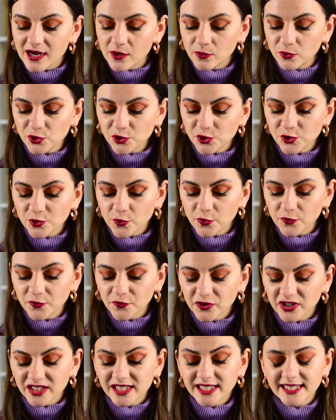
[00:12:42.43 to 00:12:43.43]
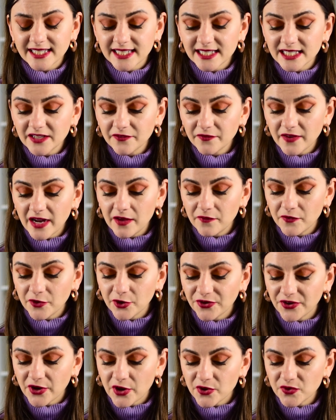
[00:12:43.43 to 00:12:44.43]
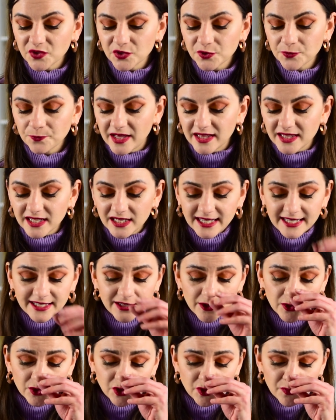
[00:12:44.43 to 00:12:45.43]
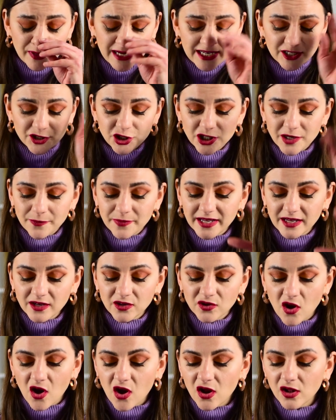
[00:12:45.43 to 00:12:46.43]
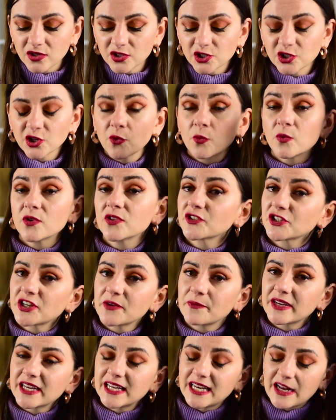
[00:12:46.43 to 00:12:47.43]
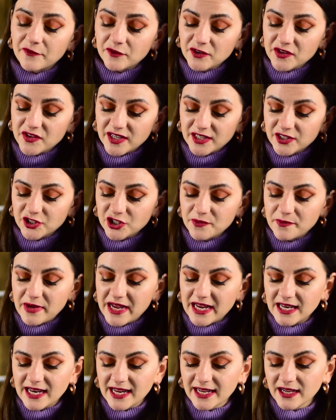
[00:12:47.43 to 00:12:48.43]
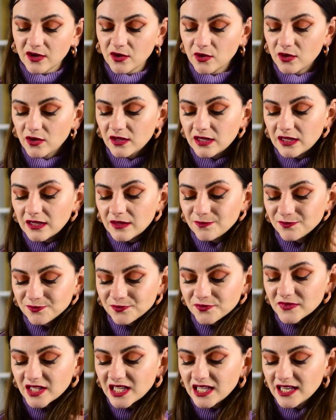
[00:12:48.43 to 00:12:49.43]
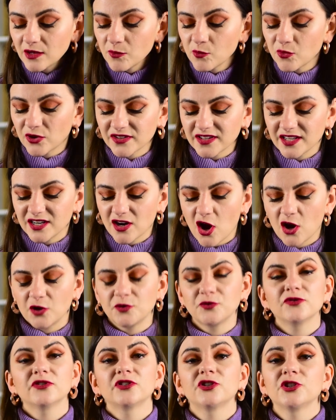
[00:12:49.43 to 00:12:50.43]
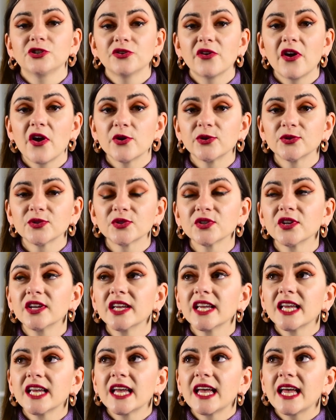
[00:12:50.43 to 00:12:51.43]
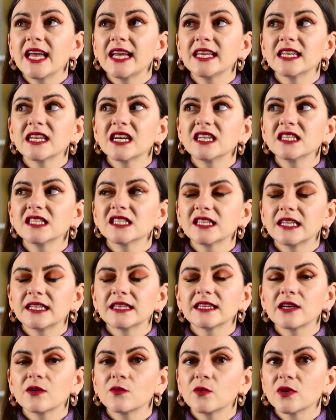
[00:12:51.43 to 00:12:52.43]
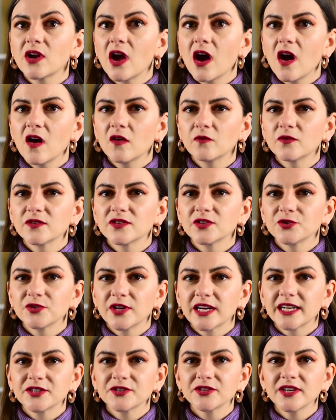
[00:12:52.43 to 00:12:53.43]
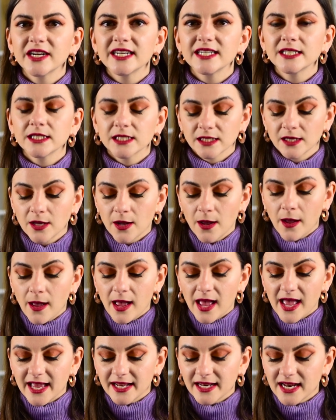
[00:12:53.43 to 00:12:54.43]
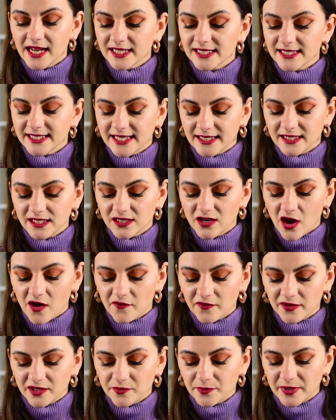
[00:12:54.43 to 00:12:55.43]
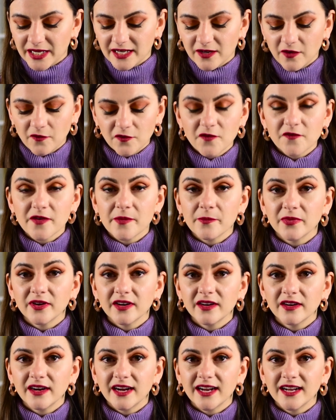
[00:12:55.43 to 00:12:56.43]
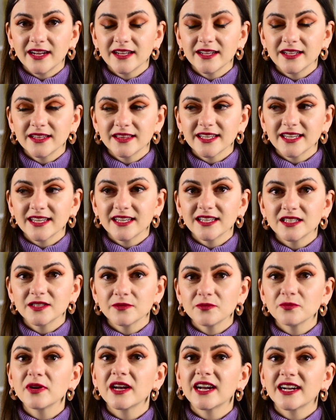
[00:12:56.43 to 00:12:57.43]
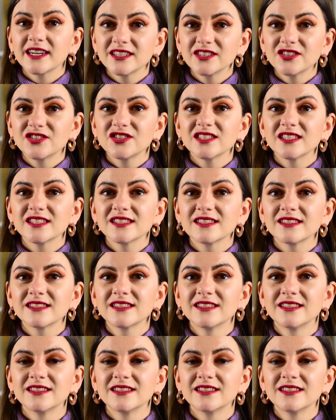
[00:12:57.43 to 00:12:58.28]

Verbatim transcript: that one sold for 65 euros and the lady also paid shipping at all so with shipping and everything she paid like uh, a little more than 100 euros and I sent that one off with a track and trace and I sent it off at the beginning of November and that package is